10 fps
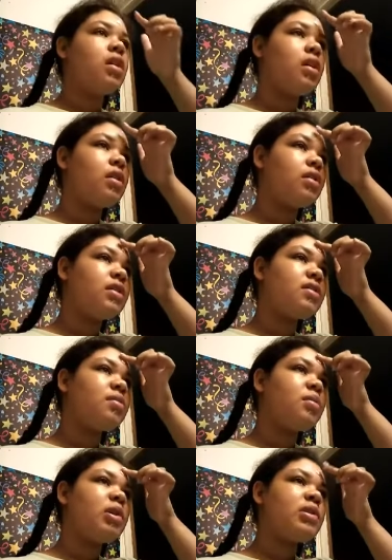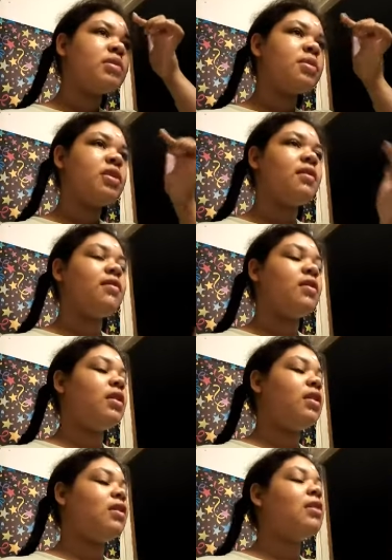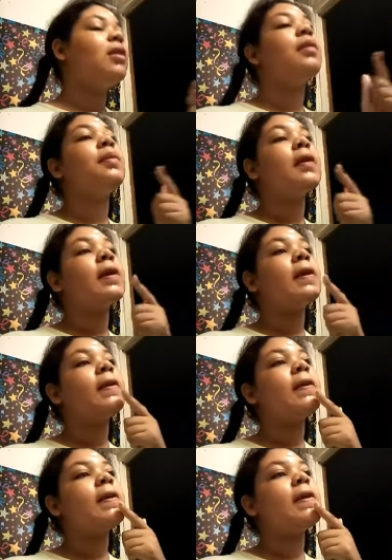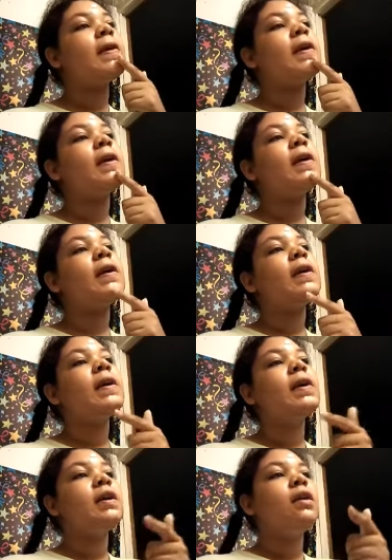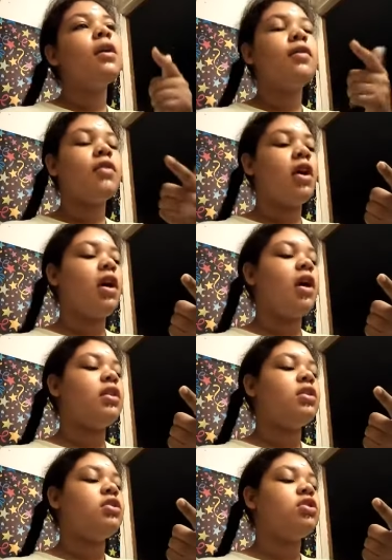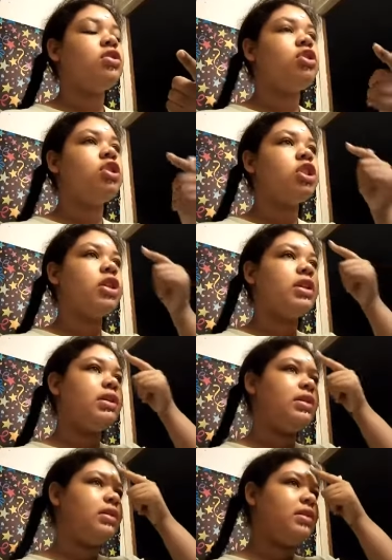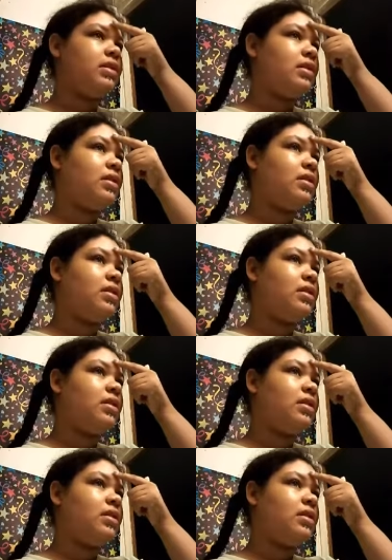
Um, this reminds me of like a mixture of cottage cheese